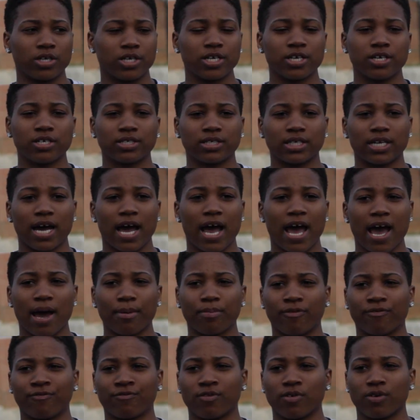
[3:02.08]
years that I had
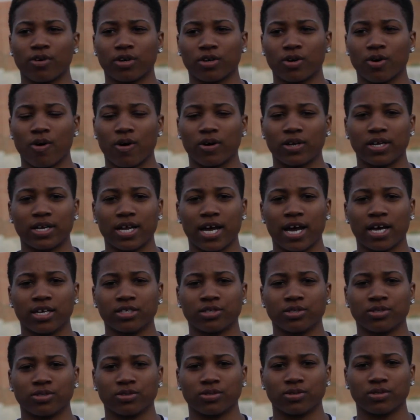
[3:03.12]
before going to
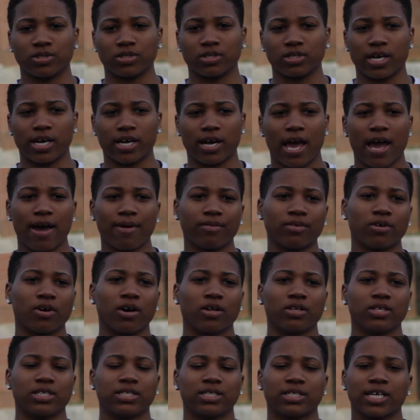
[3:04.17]
nationals and having
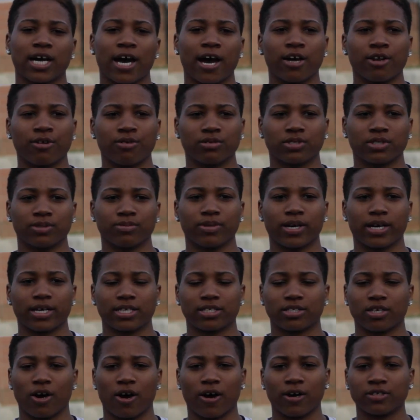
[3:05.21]
all these titles, I'm like,
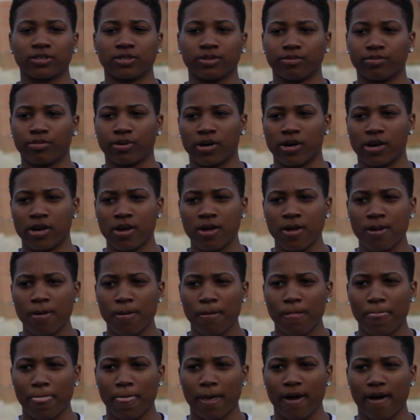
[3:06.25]
it's awesome, but
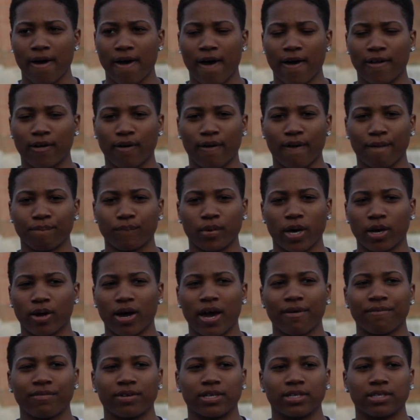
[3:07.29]
I don't
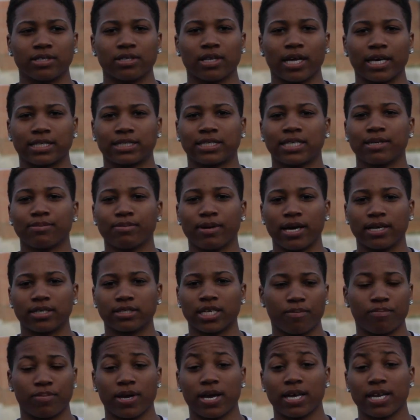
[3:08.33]
have any teammates.
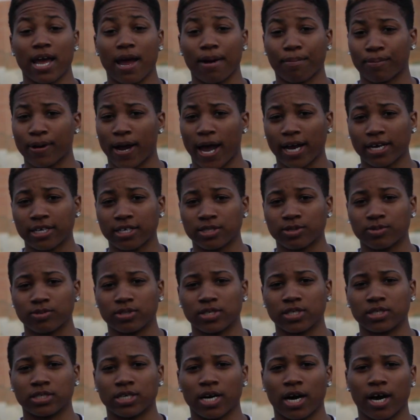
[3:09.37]
Being at practice with
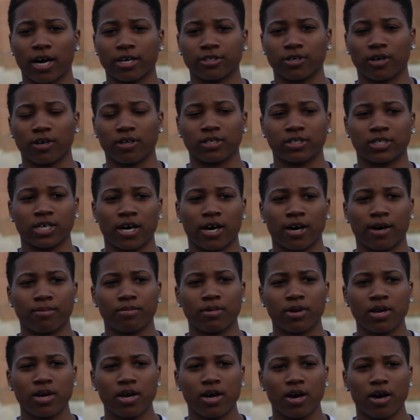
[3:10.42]
these guys all the time,
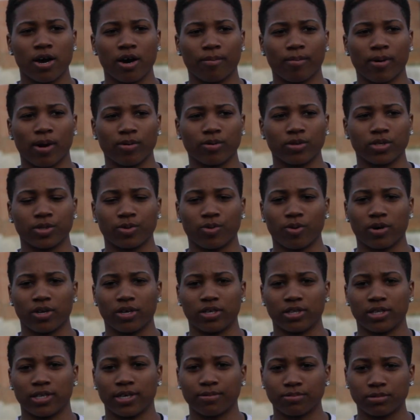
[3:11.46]
I really
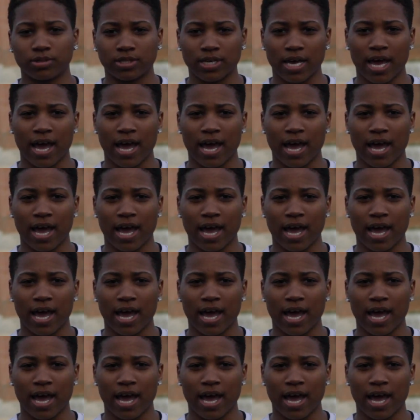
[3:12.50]
wanted them to